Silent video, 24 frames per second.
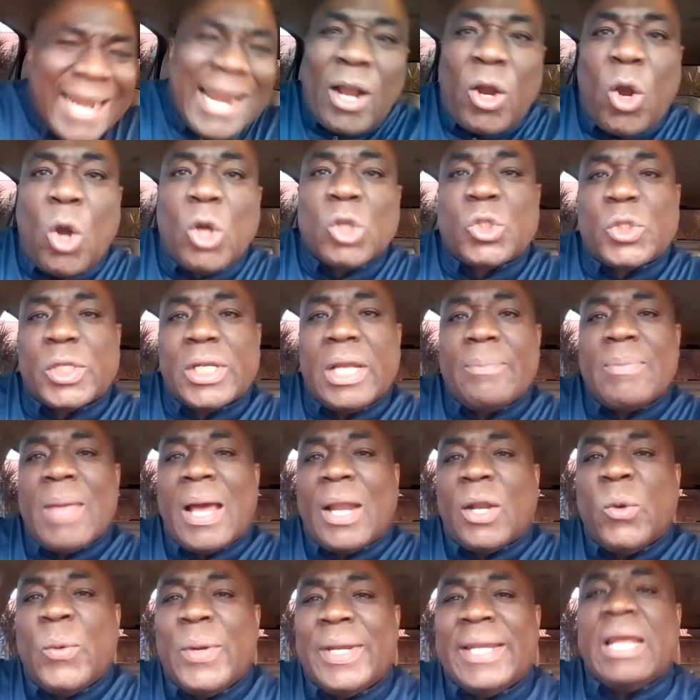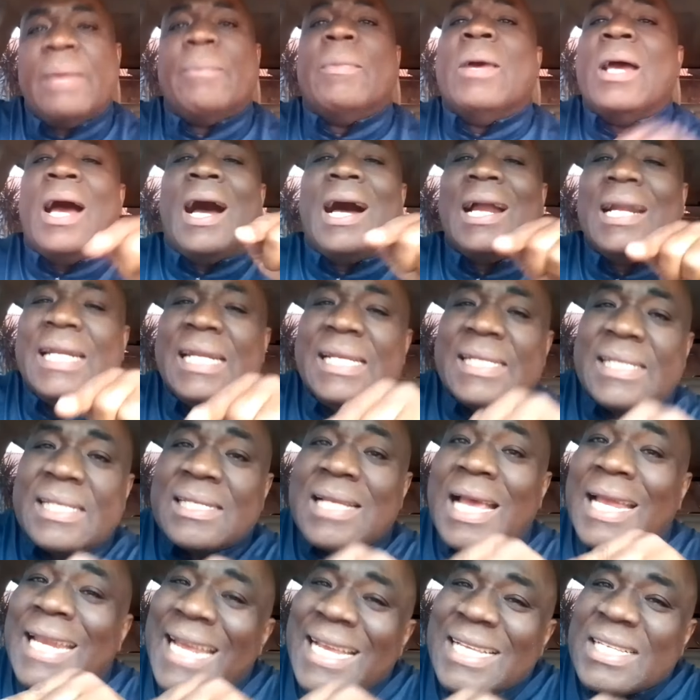the other country them not doing them. And this
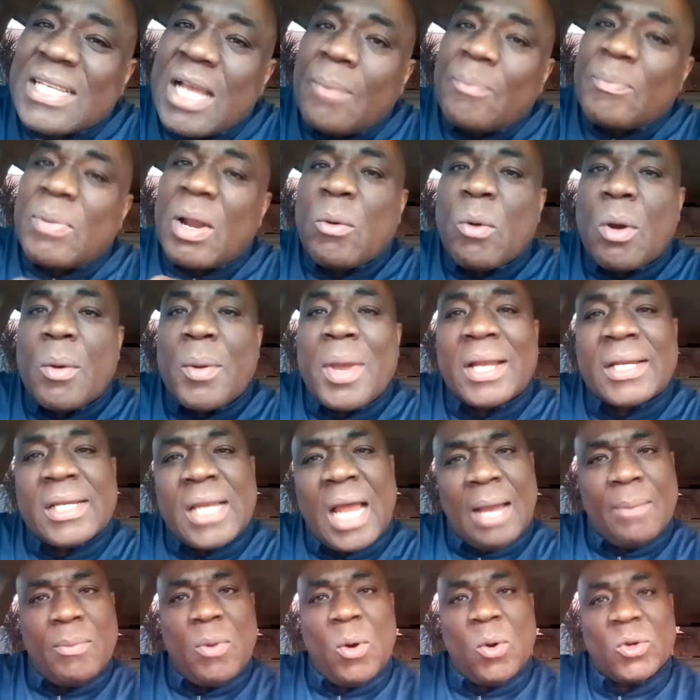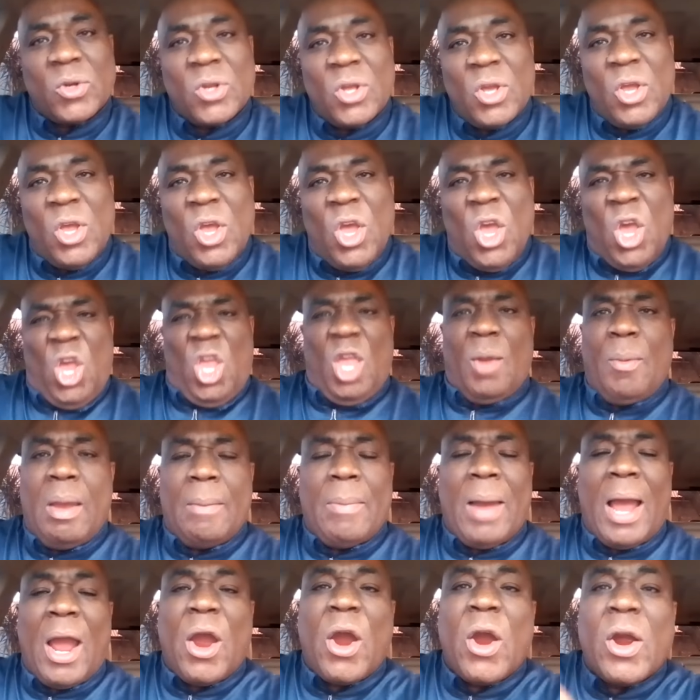is an example of what we are talking about. You
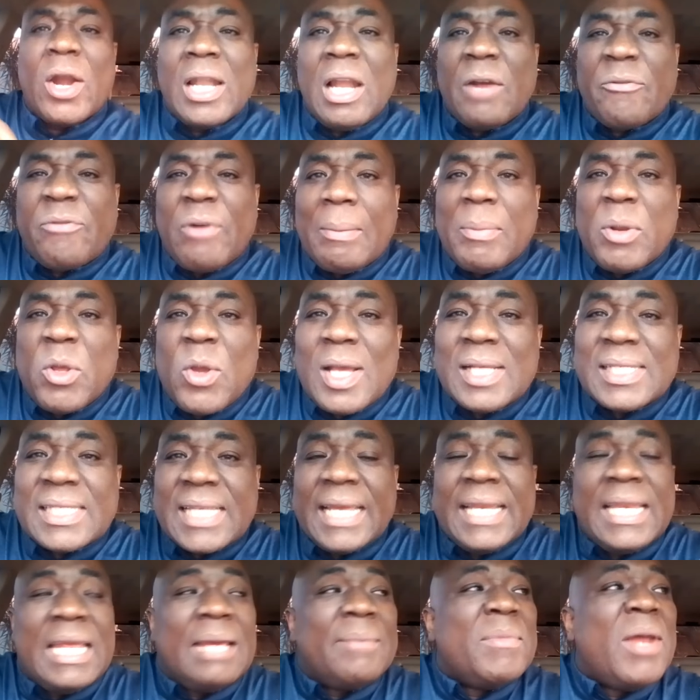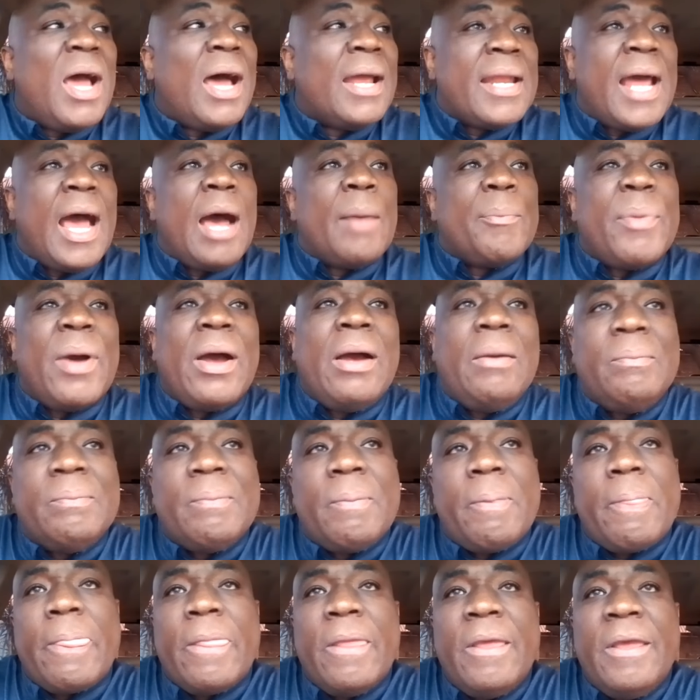remember earlier from the USA named Don Harper.
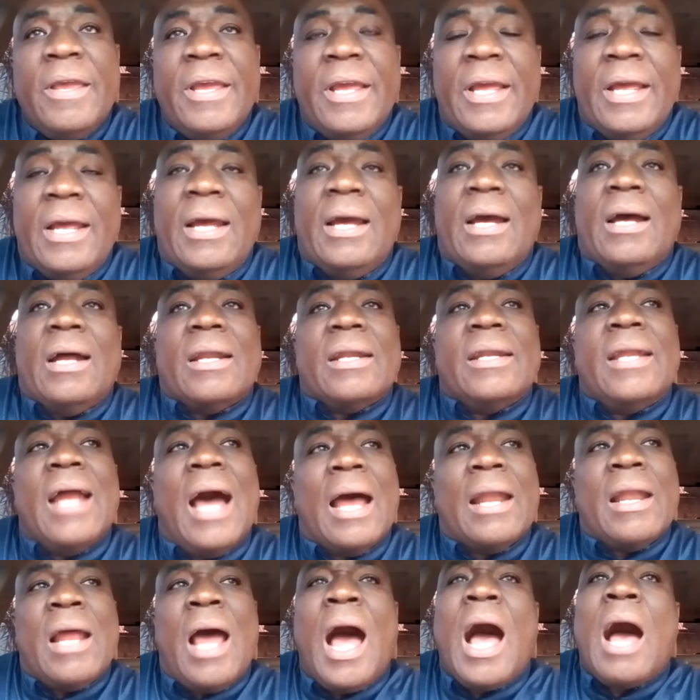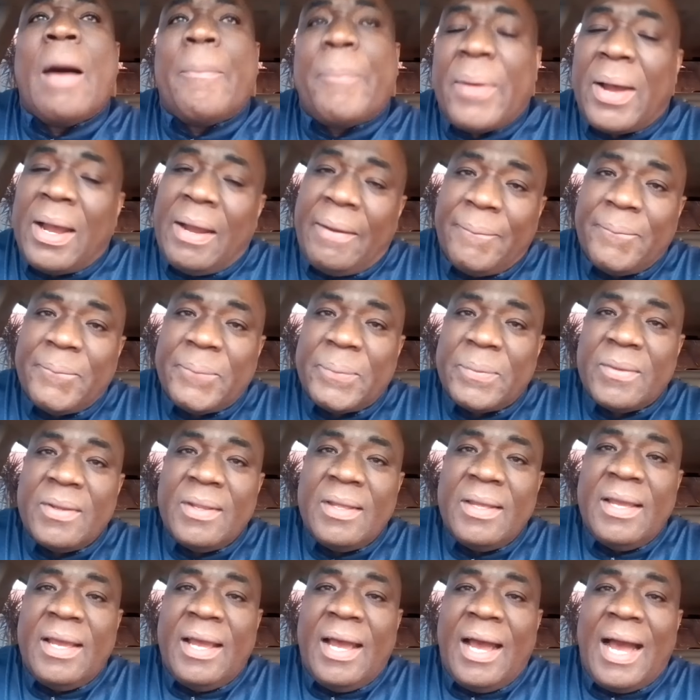Don Harper
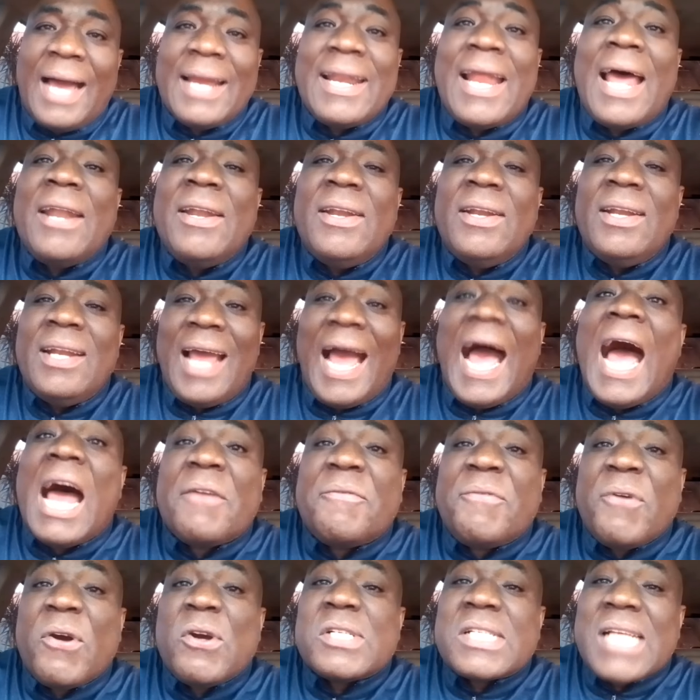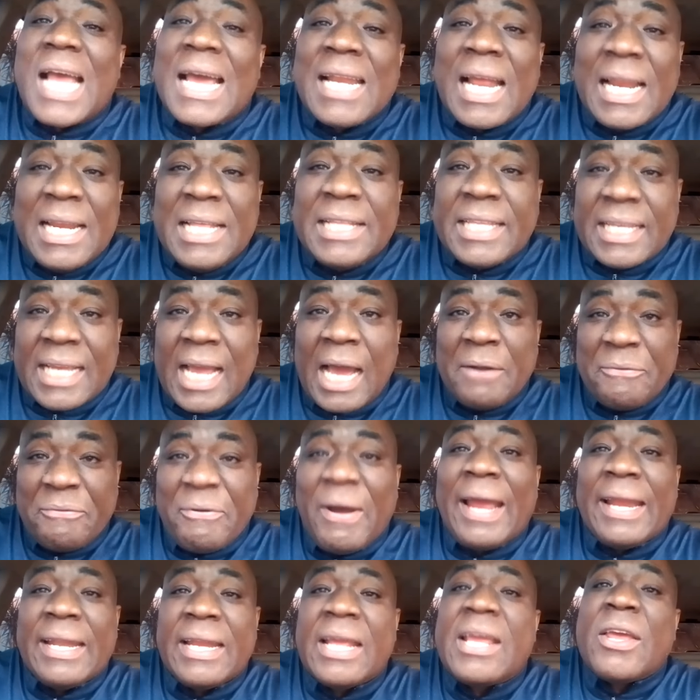had an adverse analytical
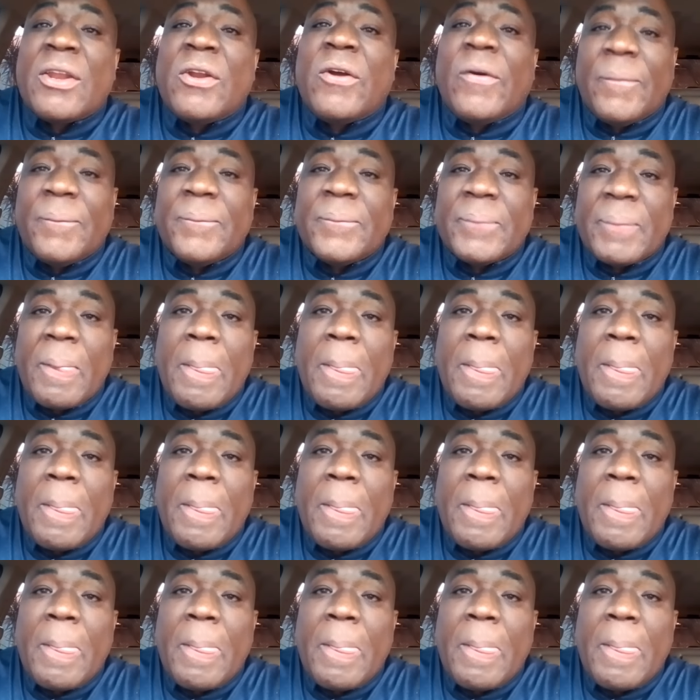finding, you know.